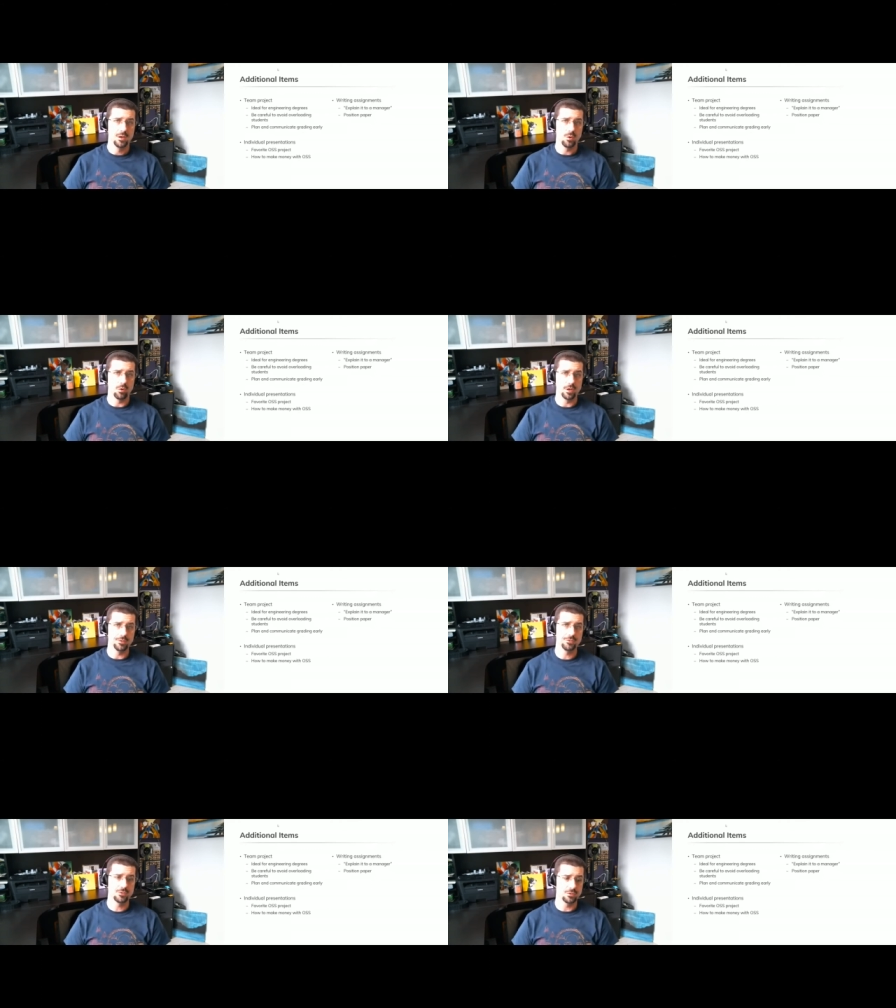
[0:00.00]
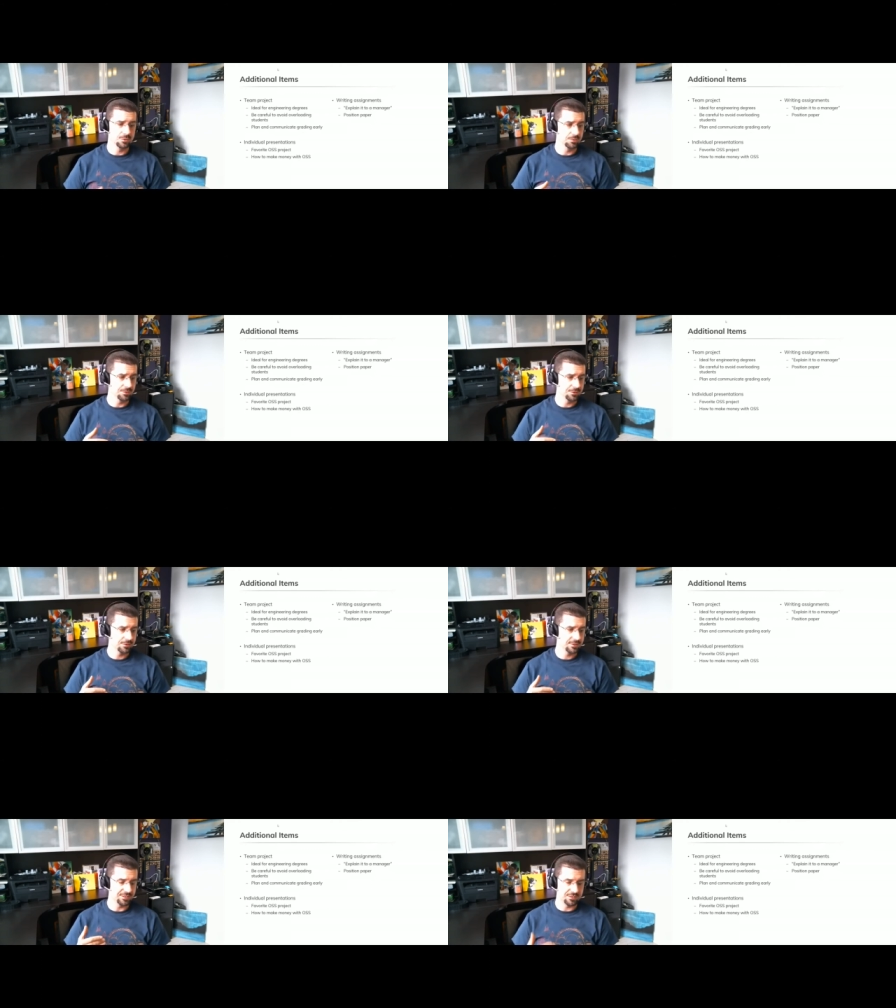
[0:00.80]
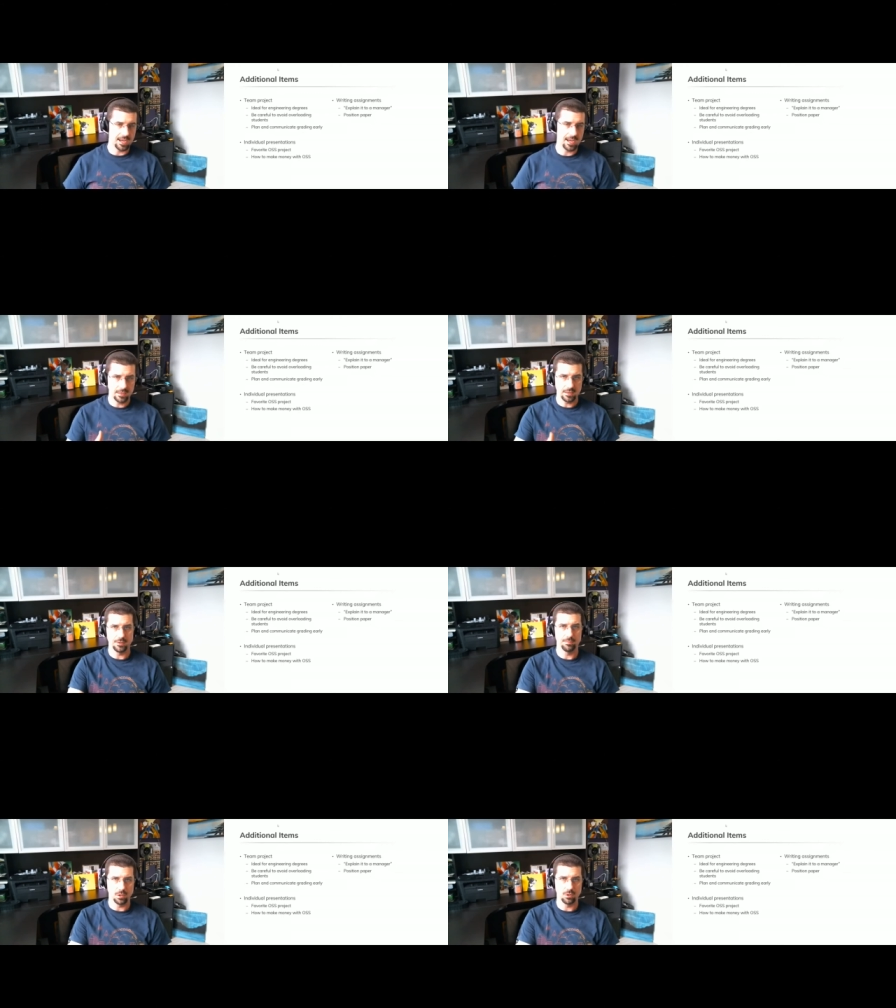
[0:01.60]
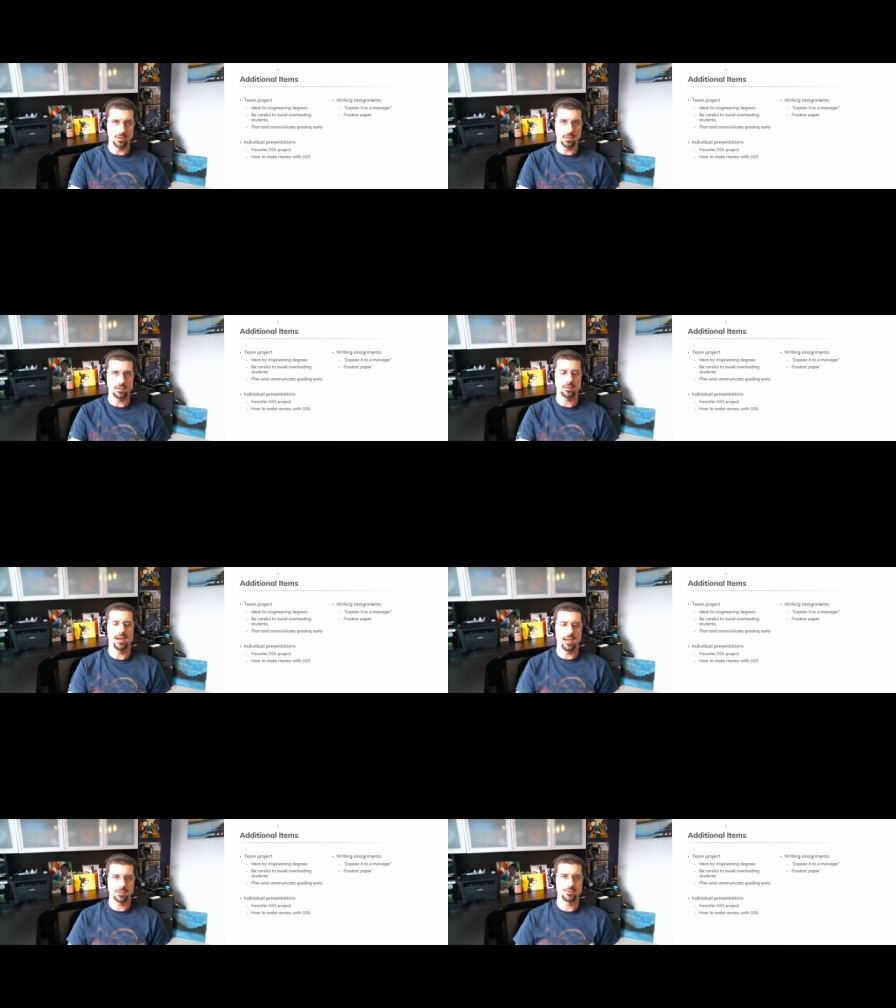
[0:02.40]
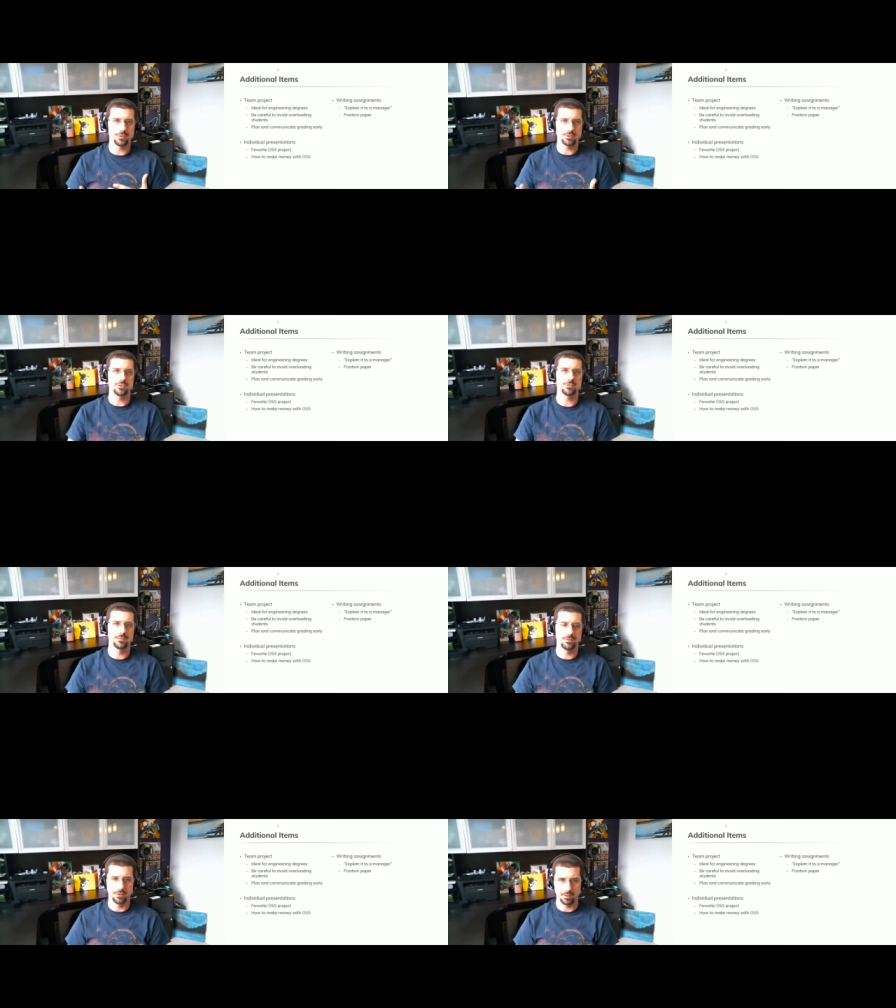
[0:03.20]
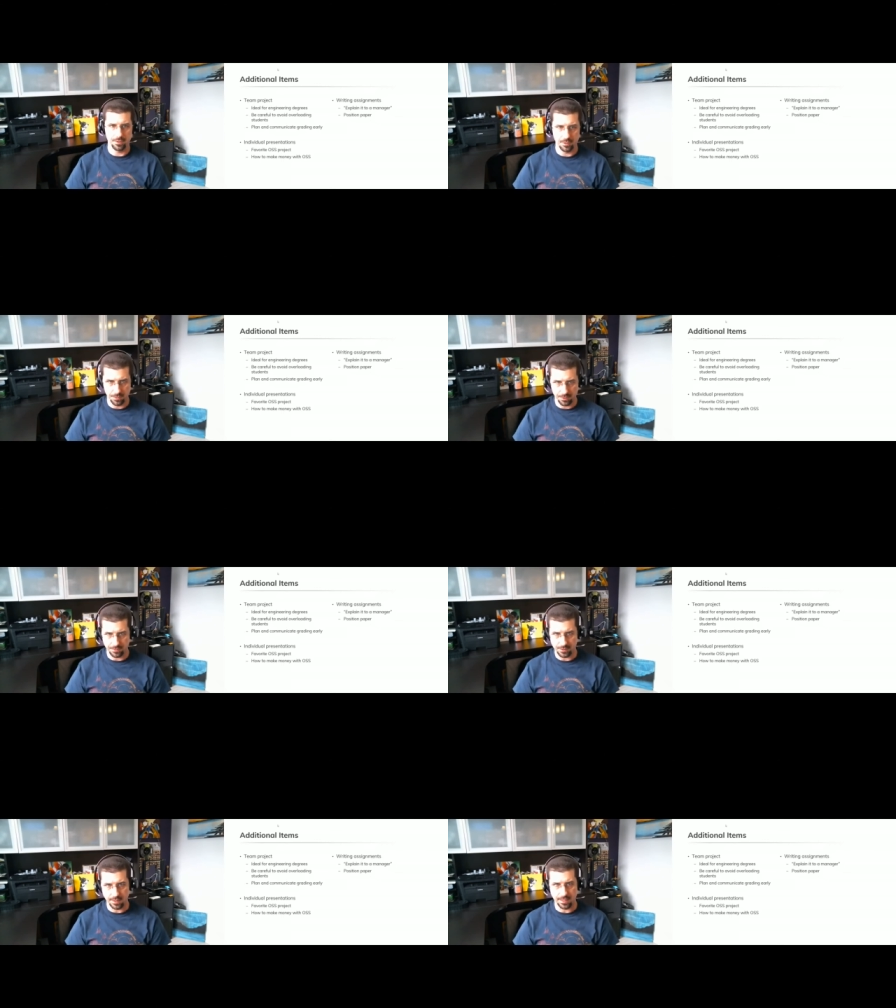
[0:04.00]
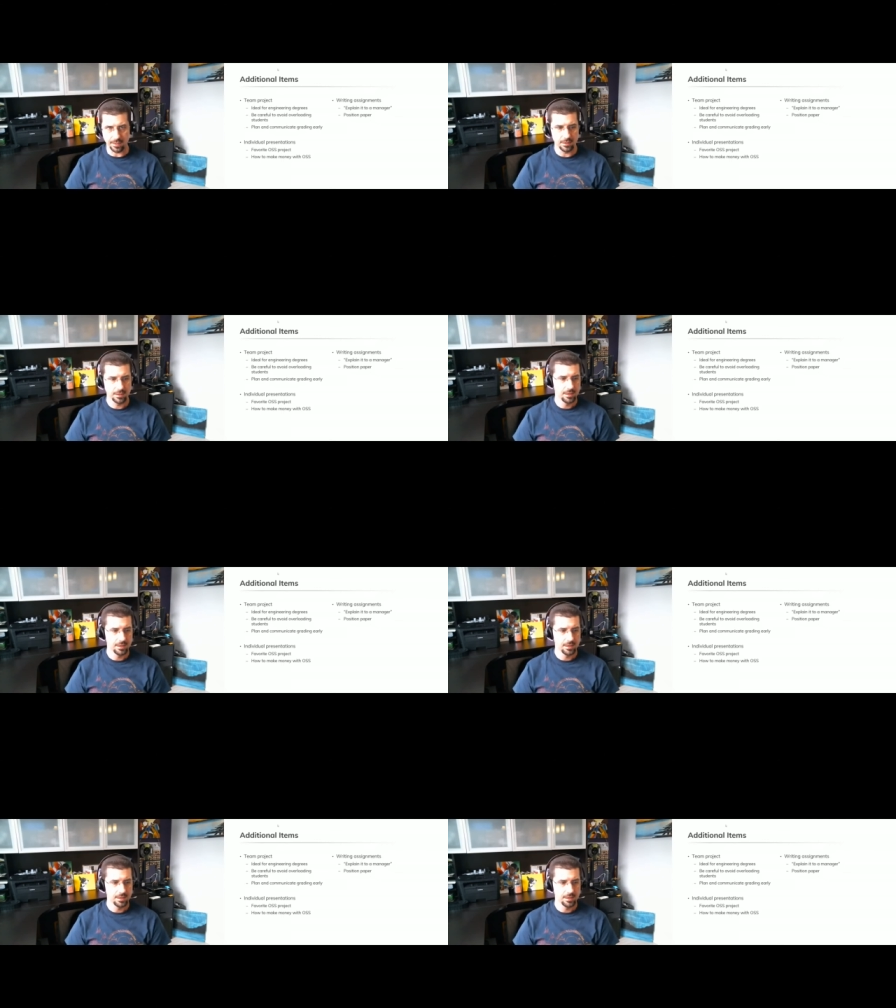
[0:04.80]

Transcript: was to design and deploy an actual system for a real world client.